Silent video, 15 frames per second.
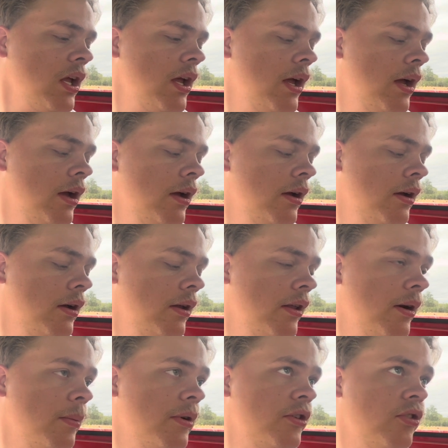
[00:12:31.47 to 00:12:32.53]
Then
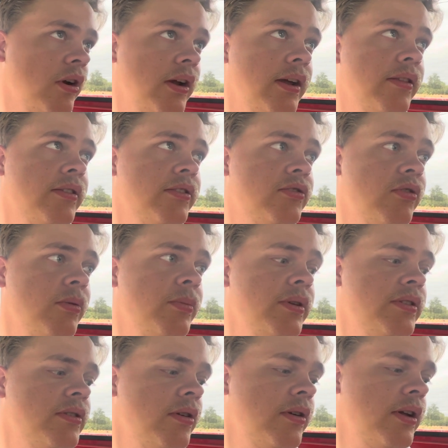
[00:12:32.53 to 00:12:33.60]
I'm gonna try and get this trim
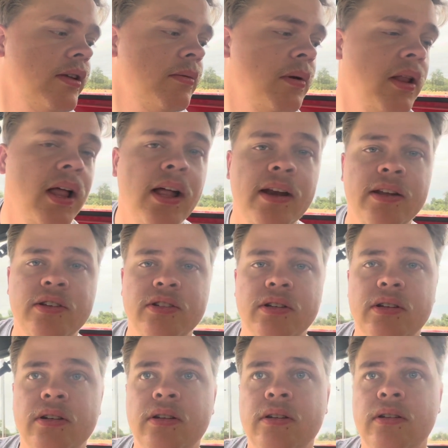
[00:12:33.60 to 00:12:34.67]
piece on and get my light
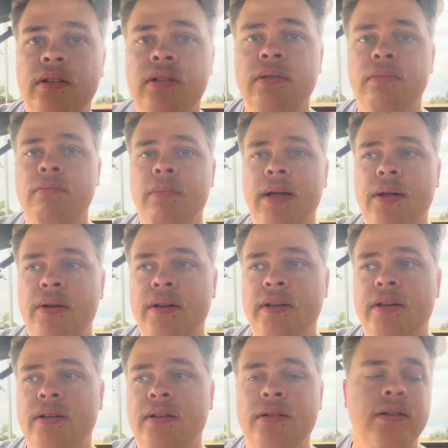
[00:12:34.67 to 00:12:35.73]
engine mounted.
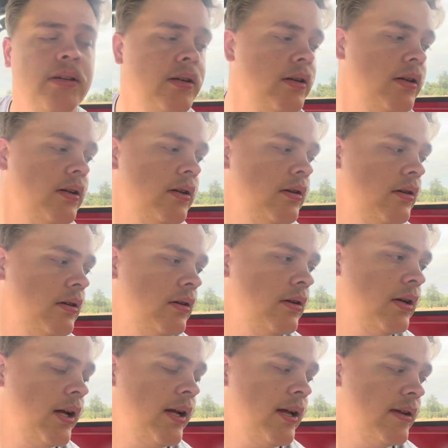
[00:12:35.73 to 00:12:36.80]
And
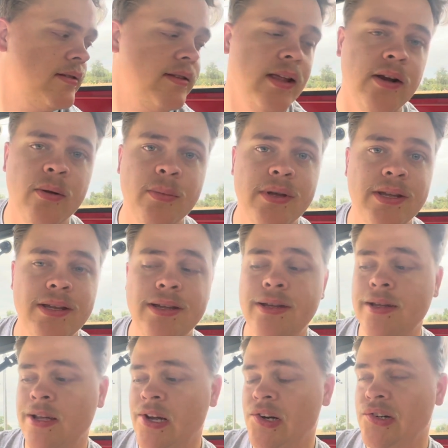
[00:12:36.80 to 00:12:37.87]
I guess that'll be,
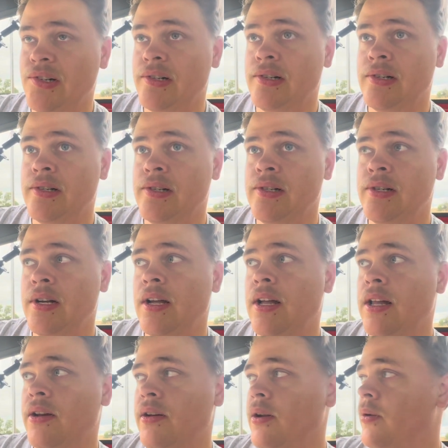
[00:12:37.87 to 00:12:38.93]
I
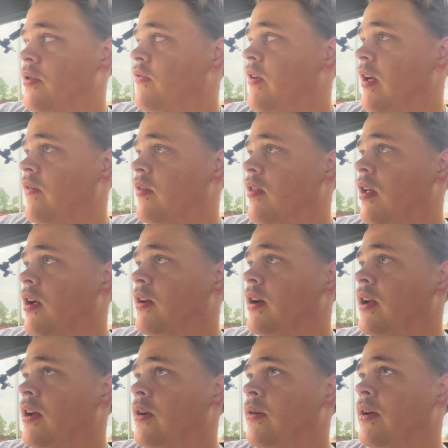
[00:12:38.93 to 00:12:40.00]
don't know, it's 5 o'clock
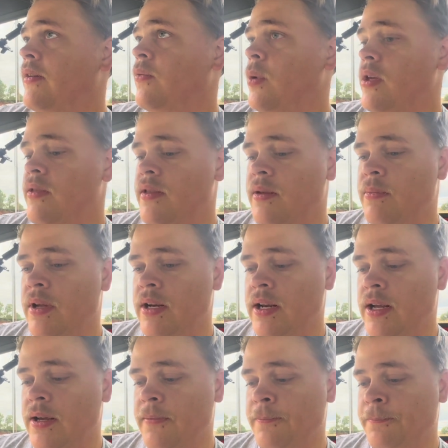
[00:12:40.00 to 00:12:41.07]
now. I've wasted my
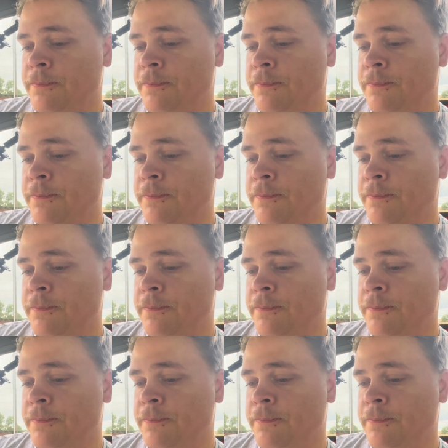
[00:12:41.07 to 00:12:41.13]
day.